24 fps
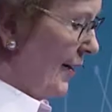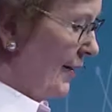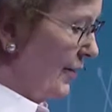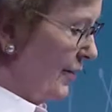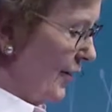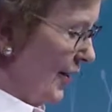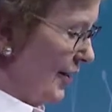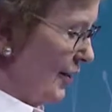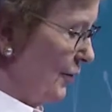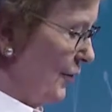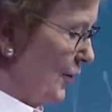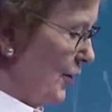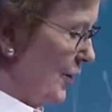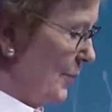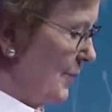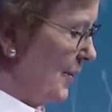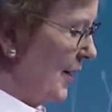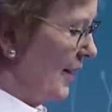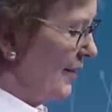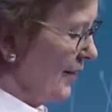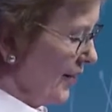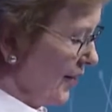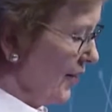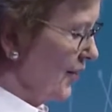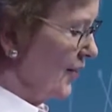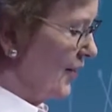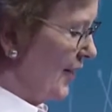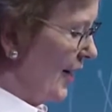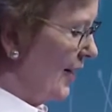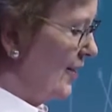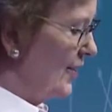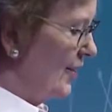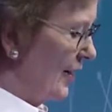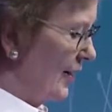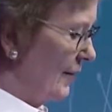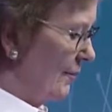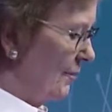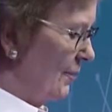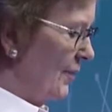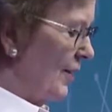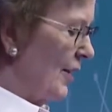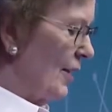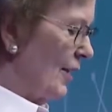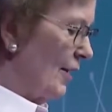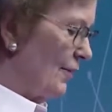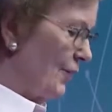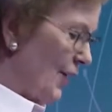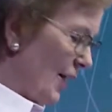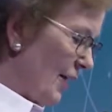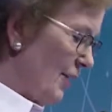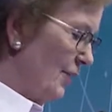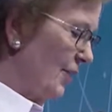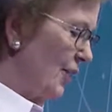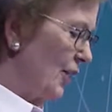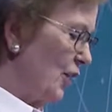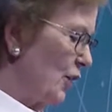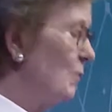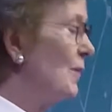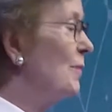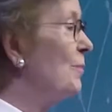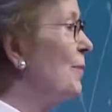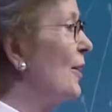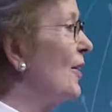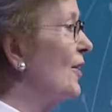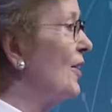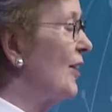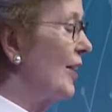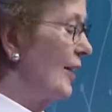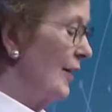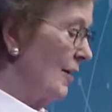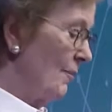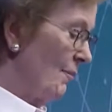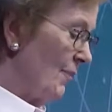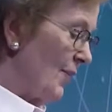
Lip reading: transformed our understanding of how the human body